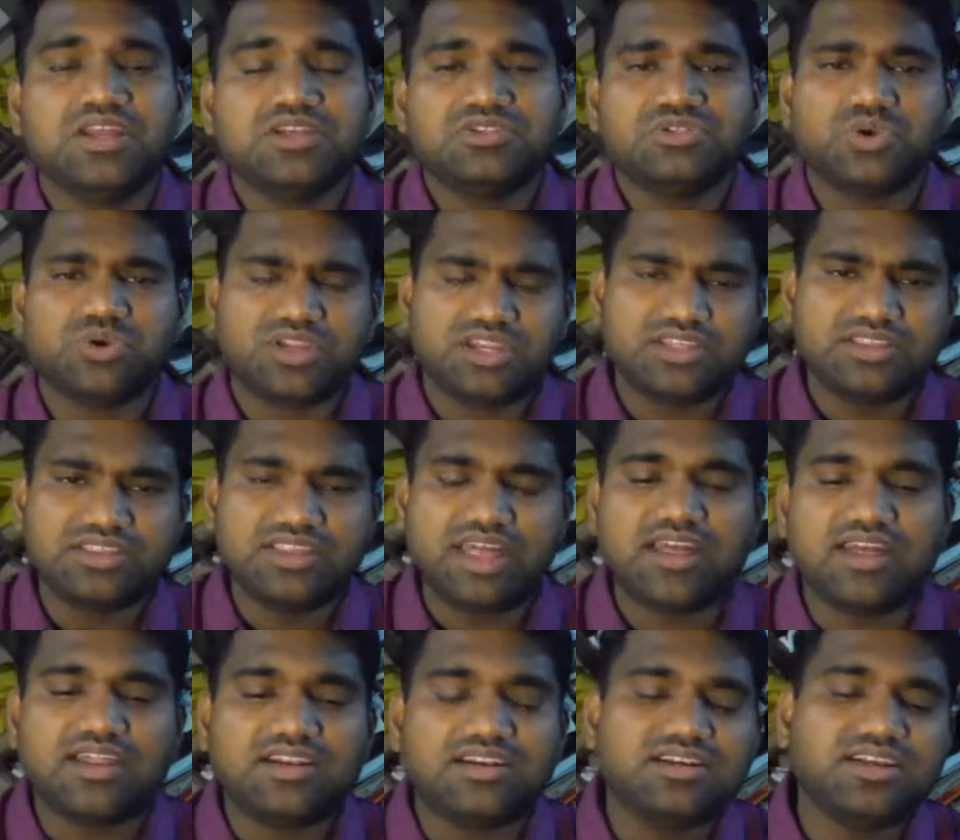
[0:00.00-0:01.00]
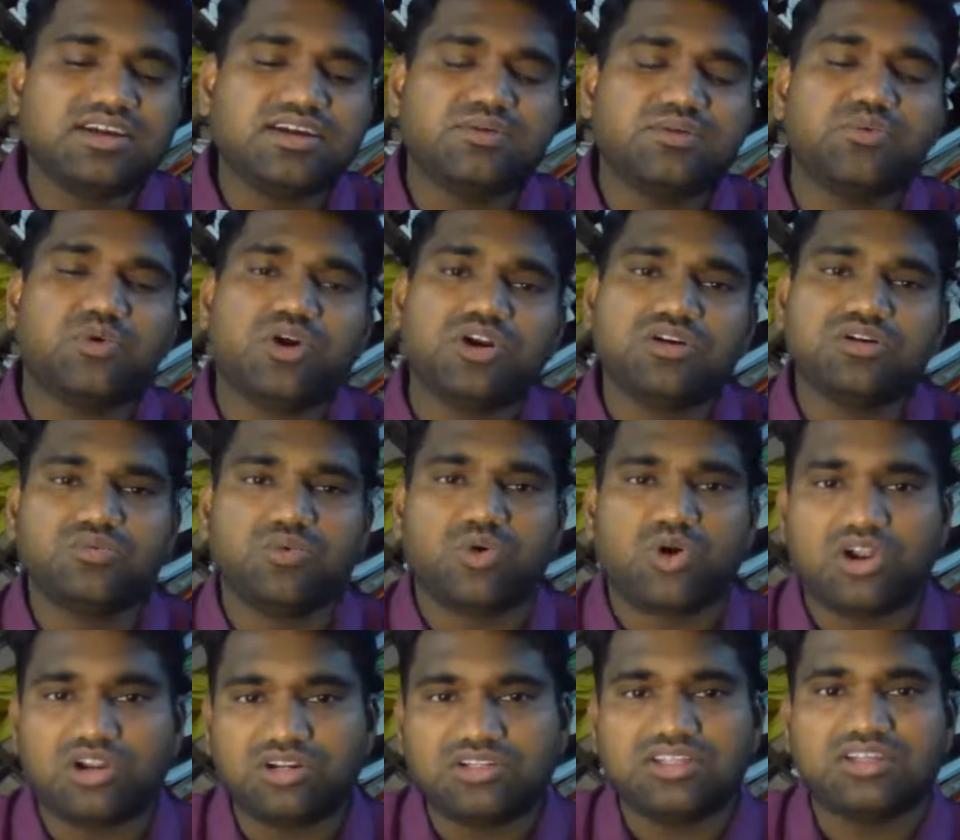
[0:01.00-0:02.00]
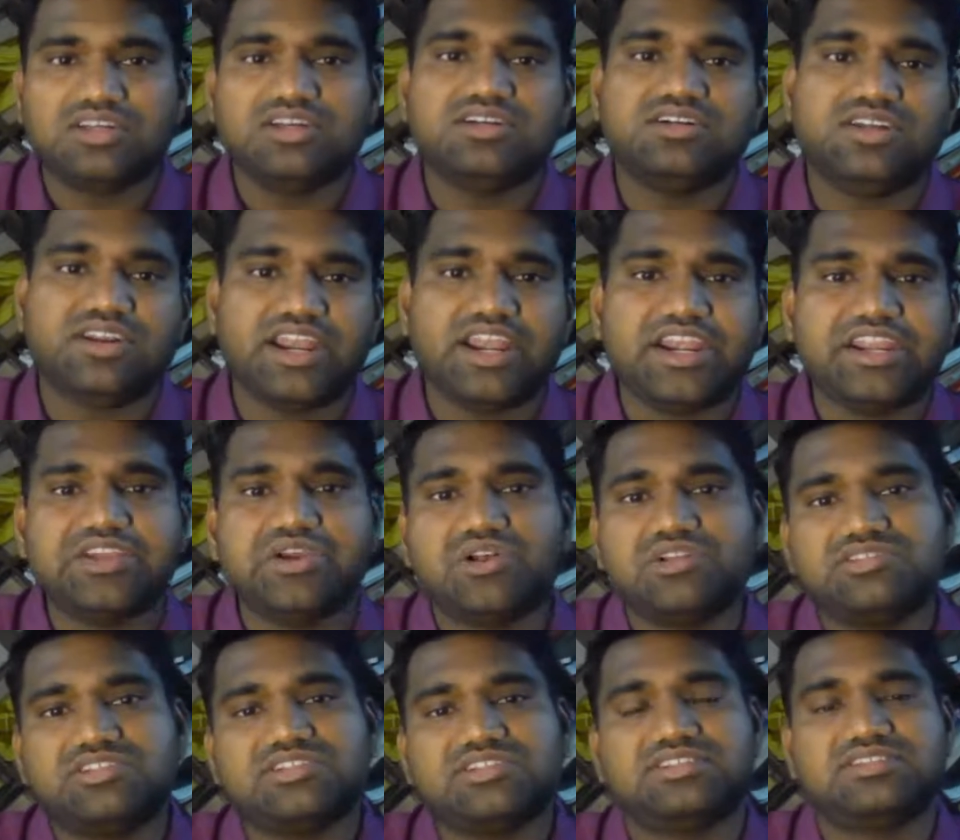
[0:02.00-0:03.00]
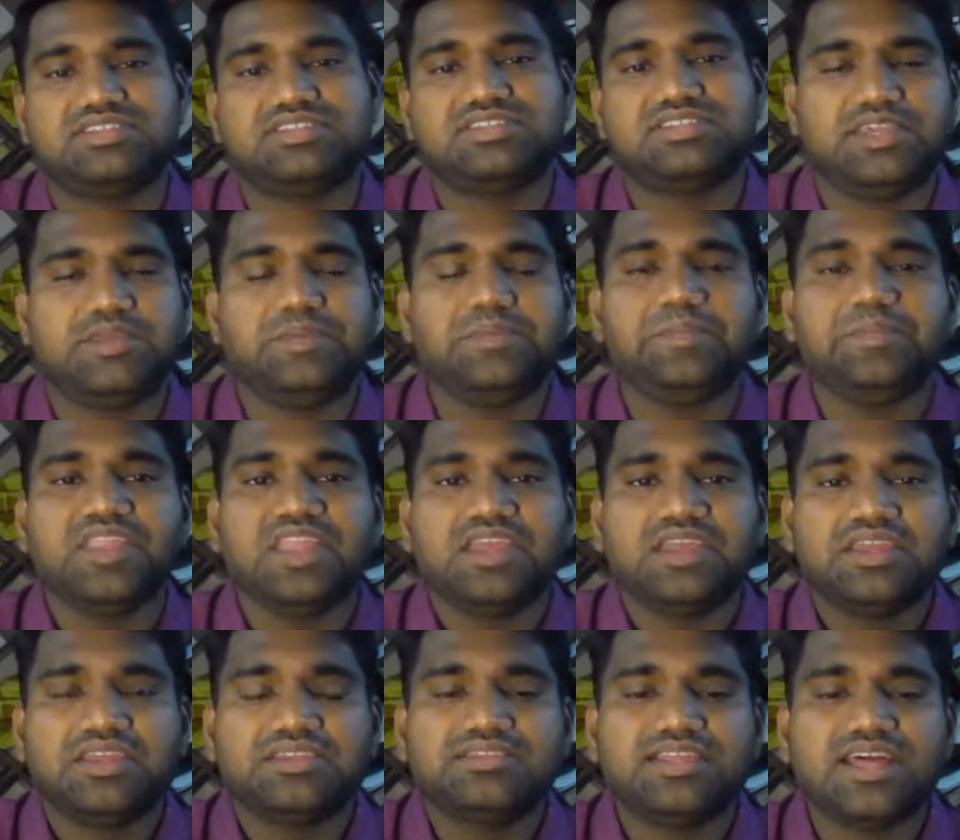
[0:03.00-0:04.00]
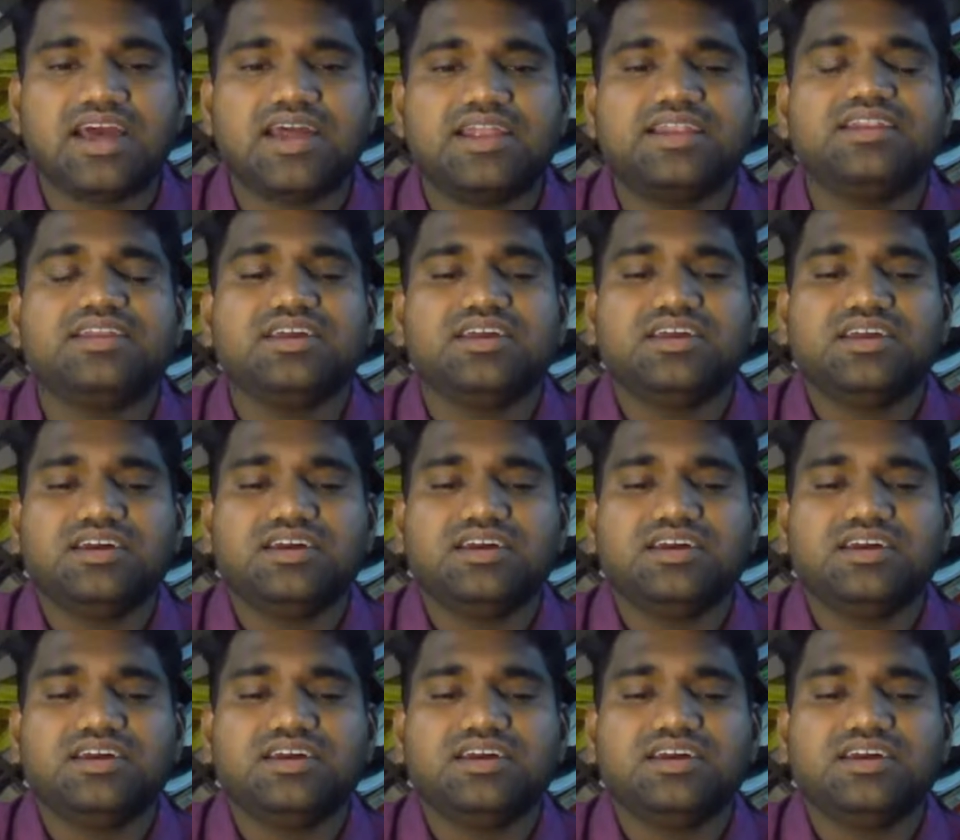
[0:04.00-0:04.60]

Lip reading: So in that, what the radiologists see is that